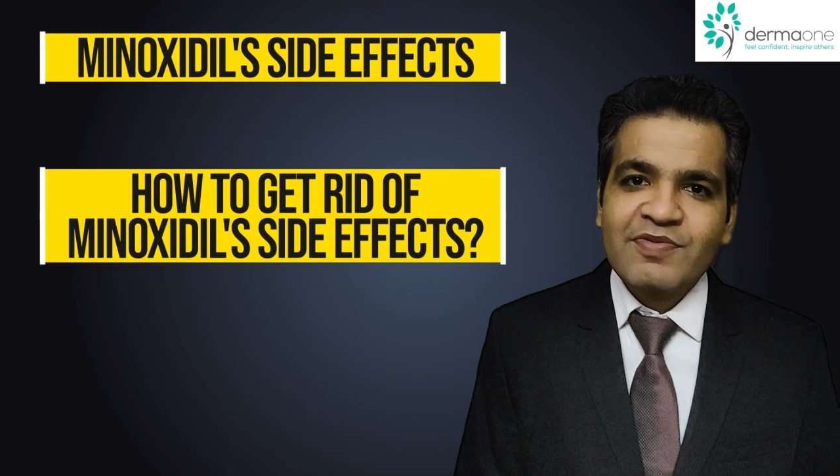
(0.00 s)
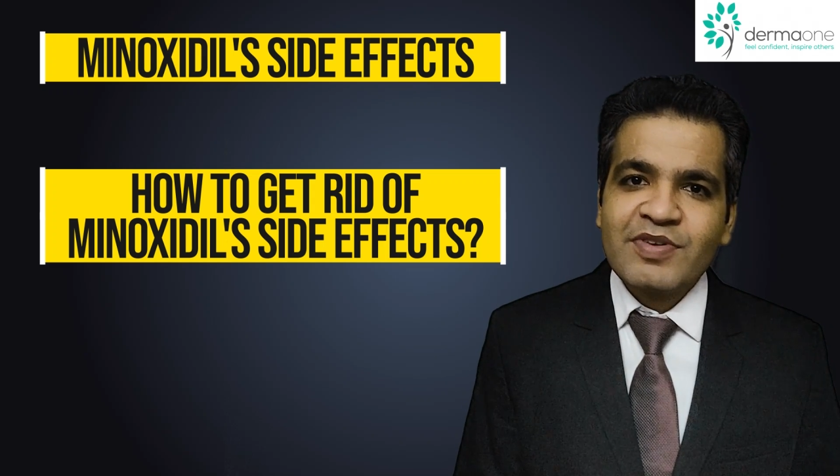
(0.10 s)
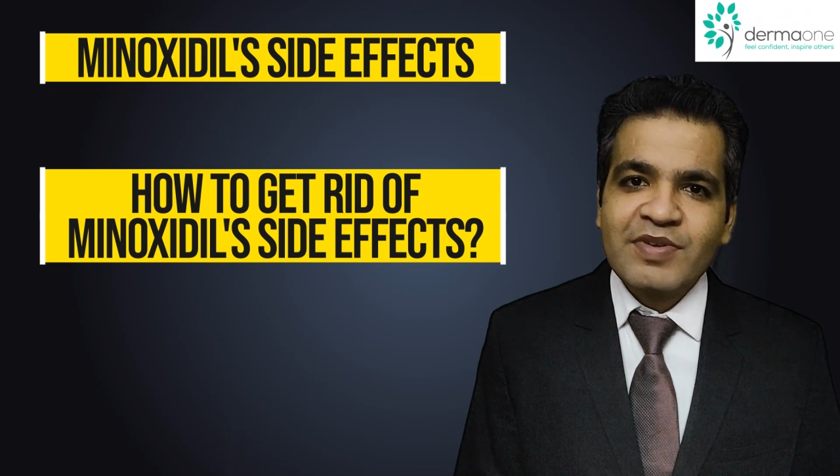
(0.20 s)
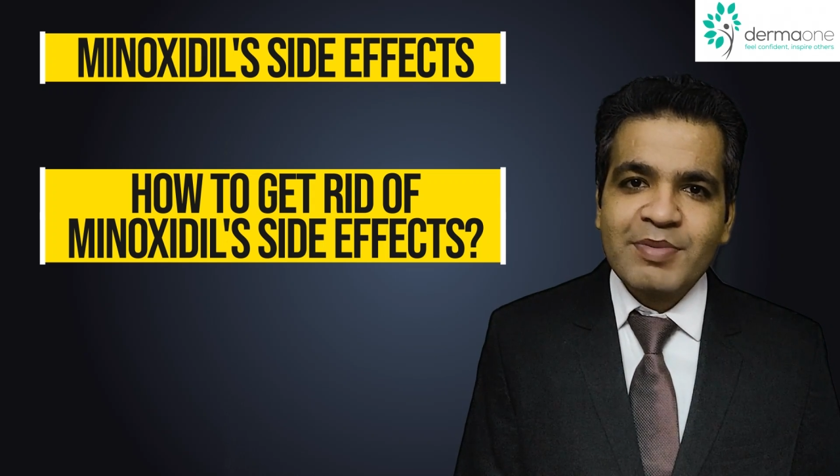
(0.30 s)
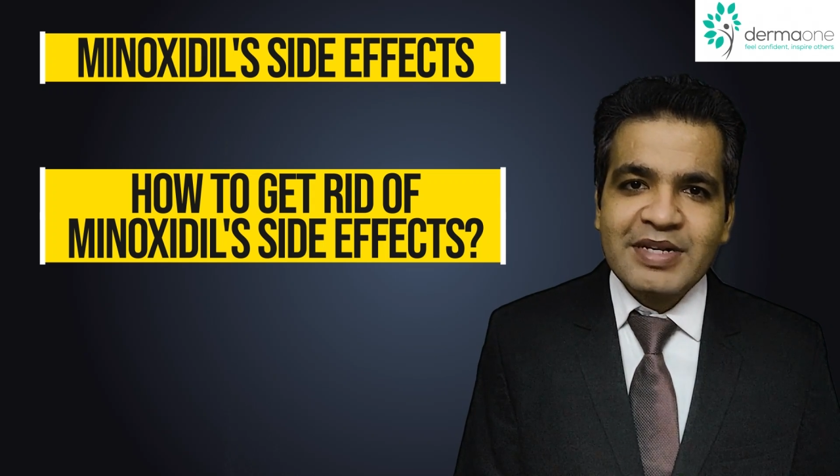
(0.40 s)

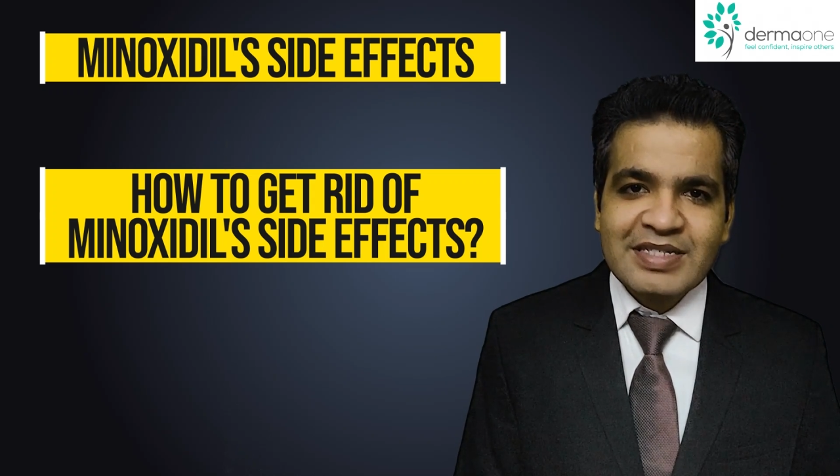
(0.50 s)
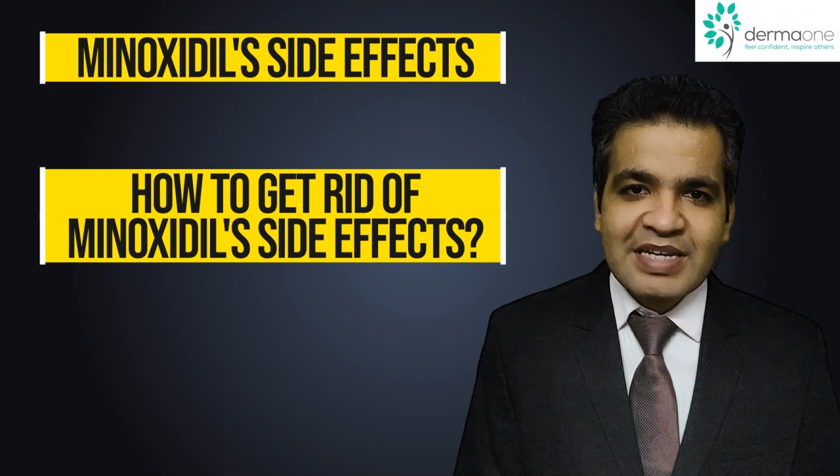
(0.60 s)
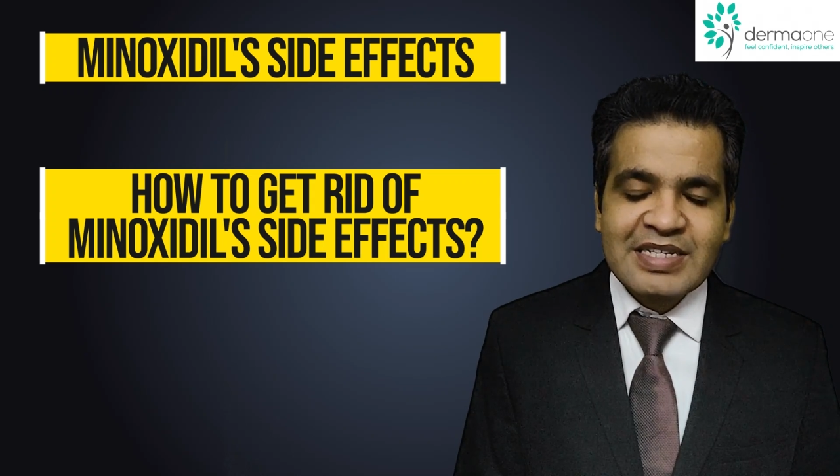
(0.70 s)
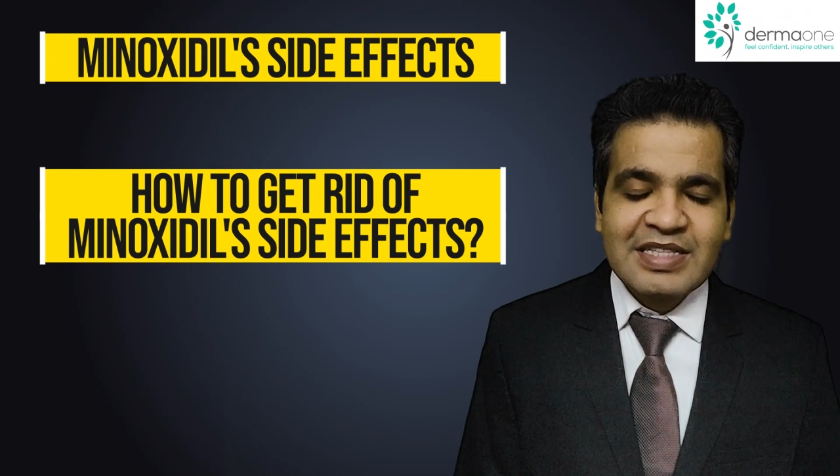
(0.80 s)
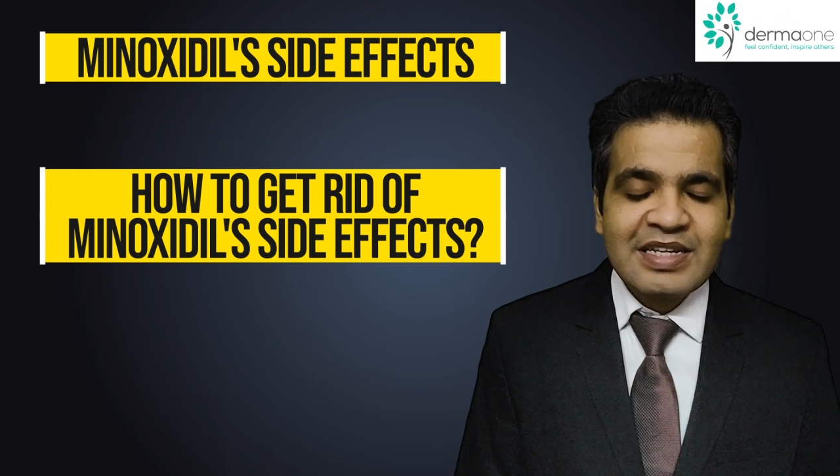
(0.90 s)
we will be
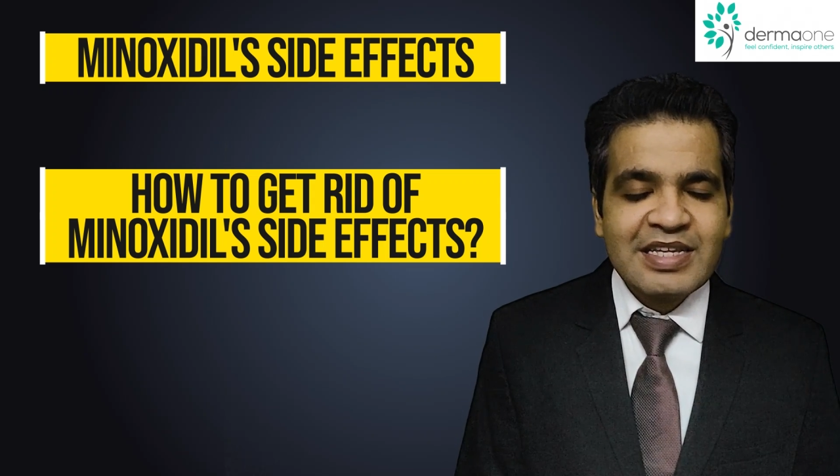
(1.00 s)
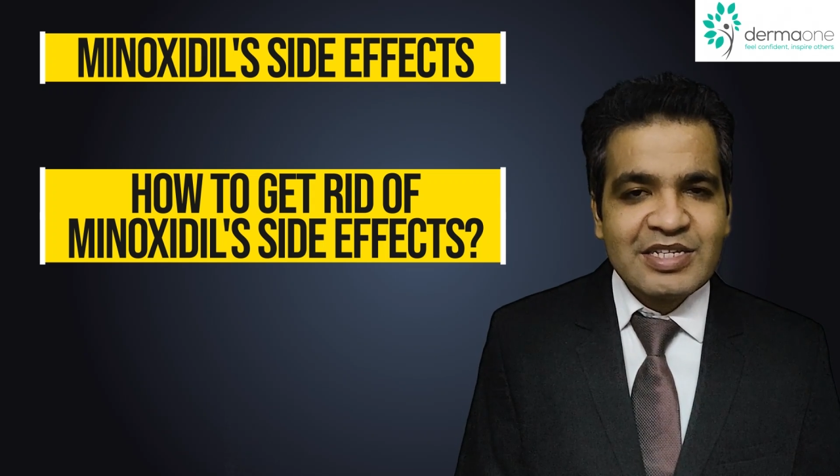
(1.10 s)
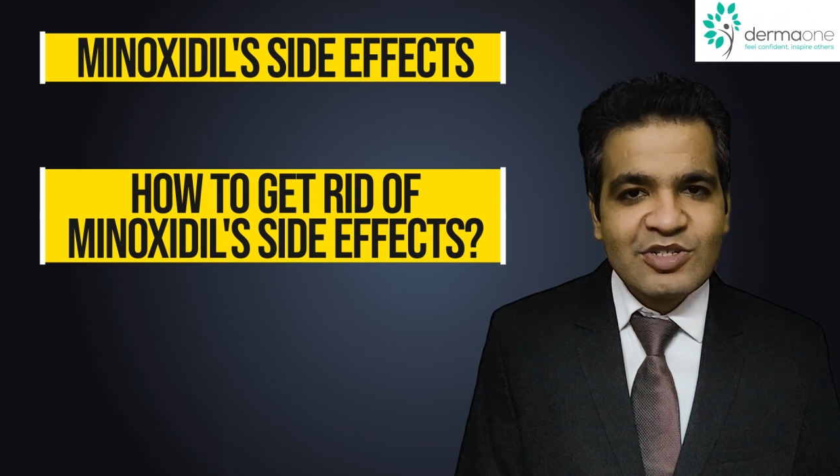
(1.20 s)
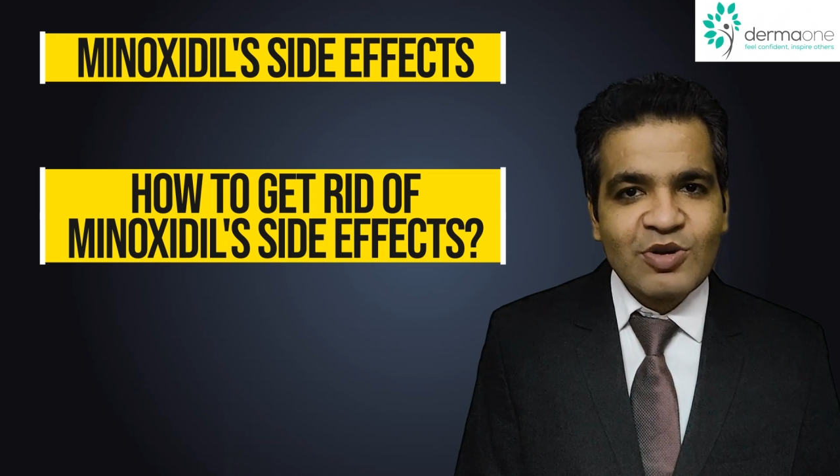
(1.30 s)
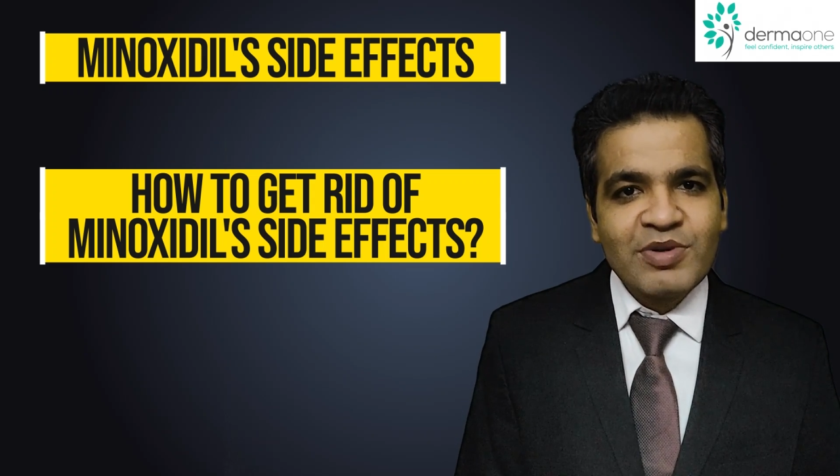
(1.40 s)
discussing the
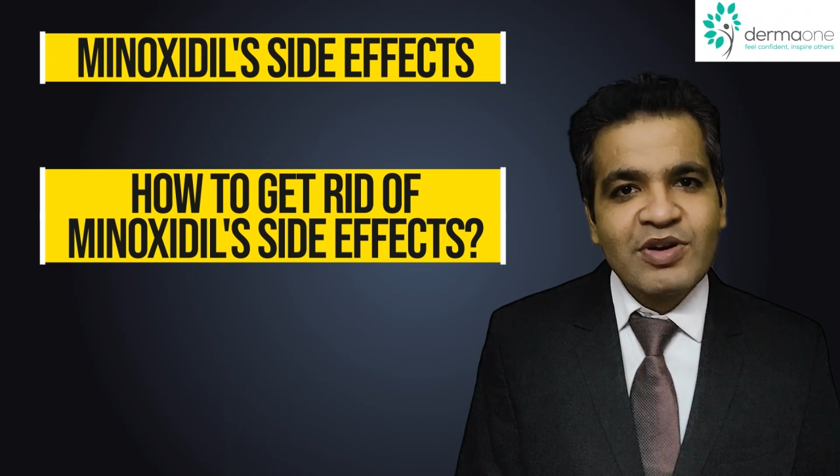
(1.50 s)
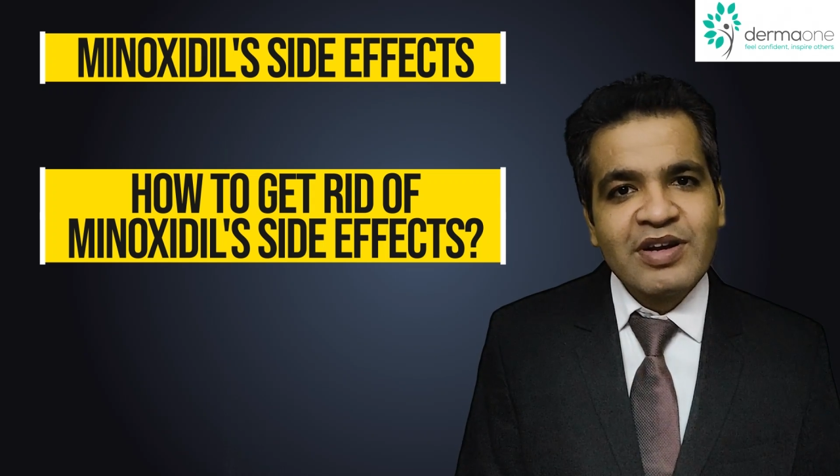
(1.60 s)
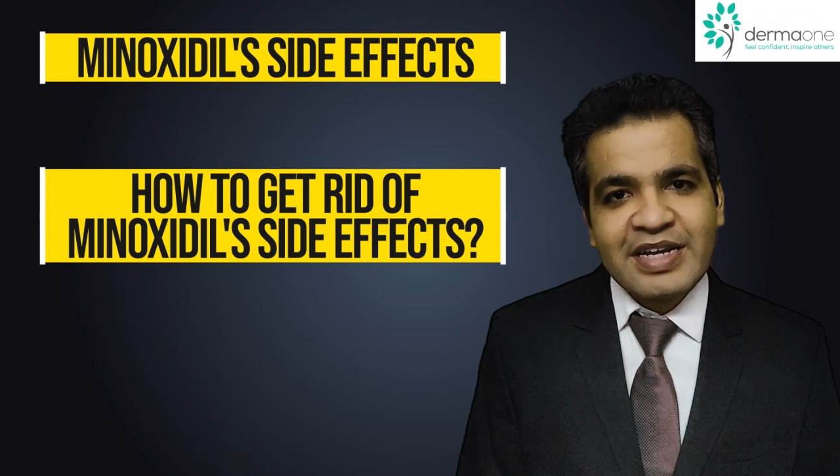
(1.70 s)
least common or